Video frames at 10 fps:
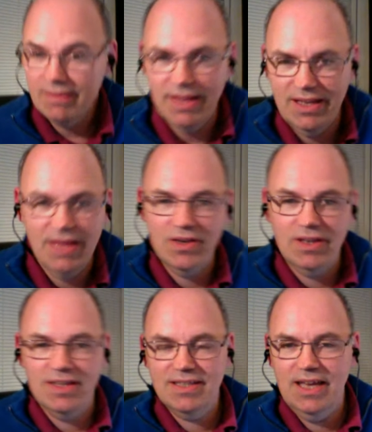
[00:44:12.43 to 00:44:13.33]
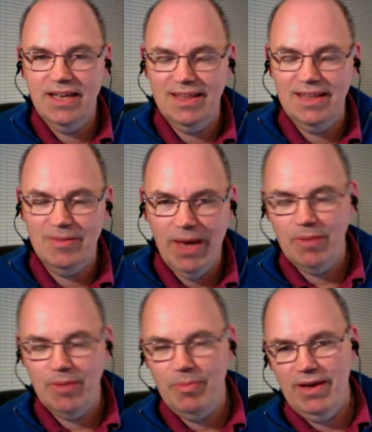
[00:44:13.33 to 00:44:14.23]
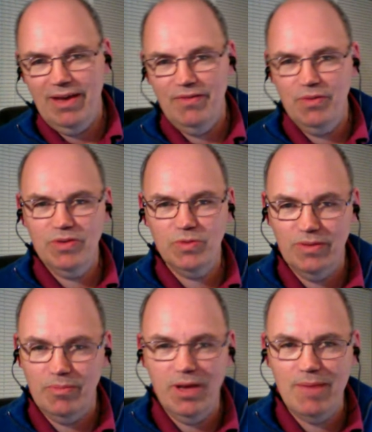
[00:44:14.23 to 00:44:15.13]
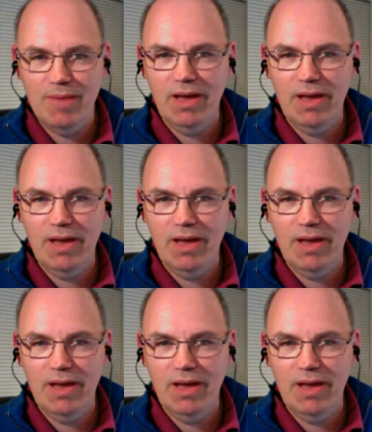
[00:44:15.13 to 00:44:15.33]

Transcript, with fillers: They're never going to say anything bad about everyone's work. They're my not.